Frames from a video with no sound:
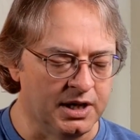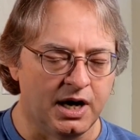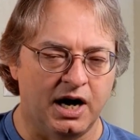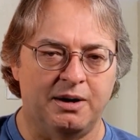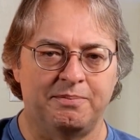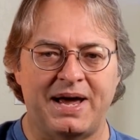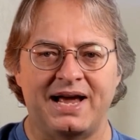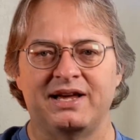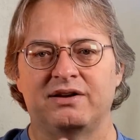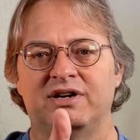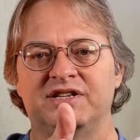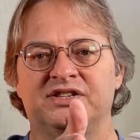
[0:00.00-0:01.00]
Pancake
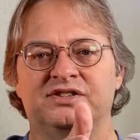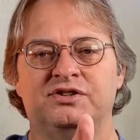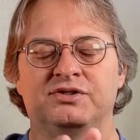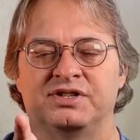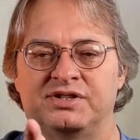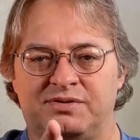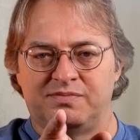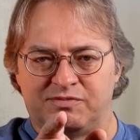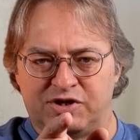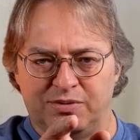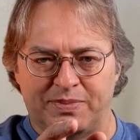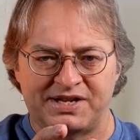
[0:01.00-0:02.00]
lenses uses
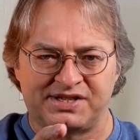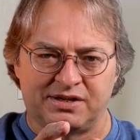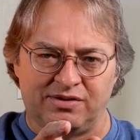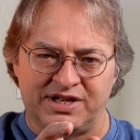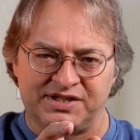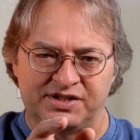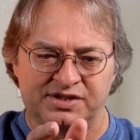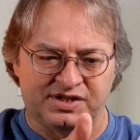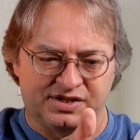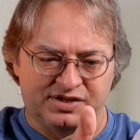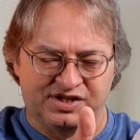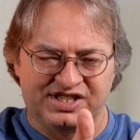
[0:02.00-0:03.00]
two basic
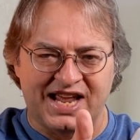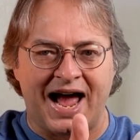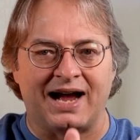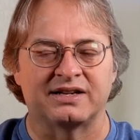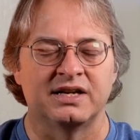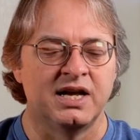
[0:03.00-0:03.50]
lenses stacked.